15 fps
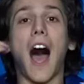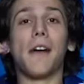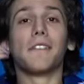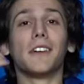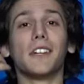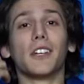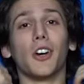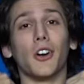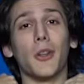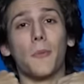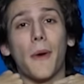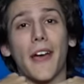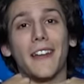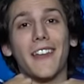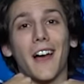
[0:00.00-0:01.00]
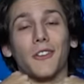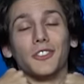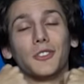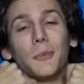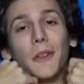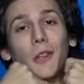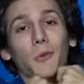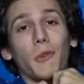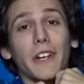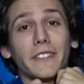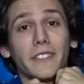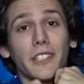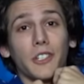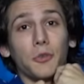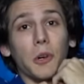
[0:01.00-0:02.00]
I'm gonna go to bed now and spend the rest
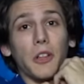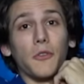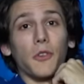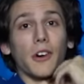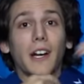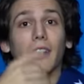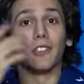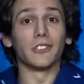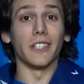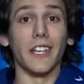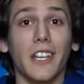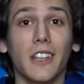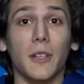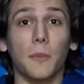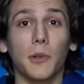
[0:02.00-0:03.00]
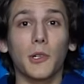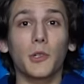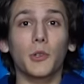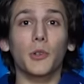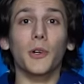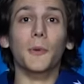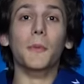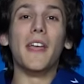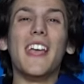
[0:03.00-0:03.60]
of the 24 hours in the blue room.